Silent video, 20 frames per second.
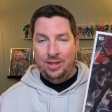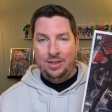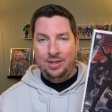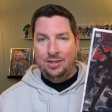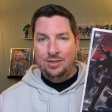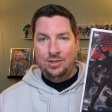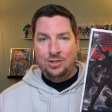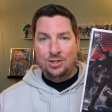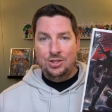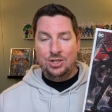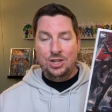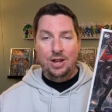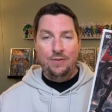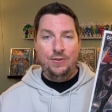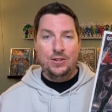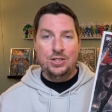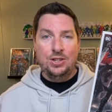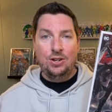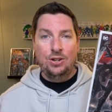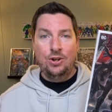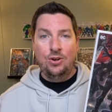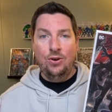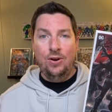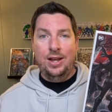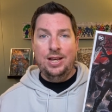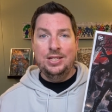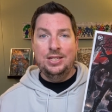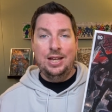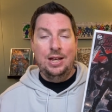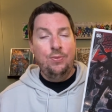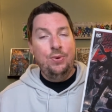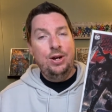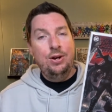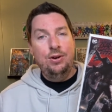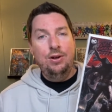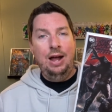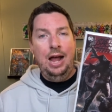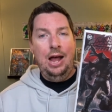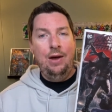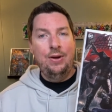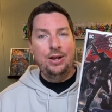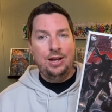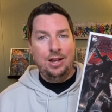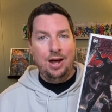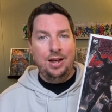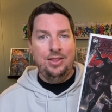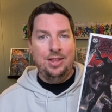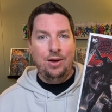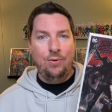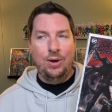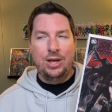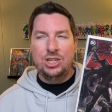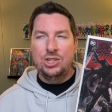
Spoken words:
stuff has gone crazy, and we don't know how it got that way.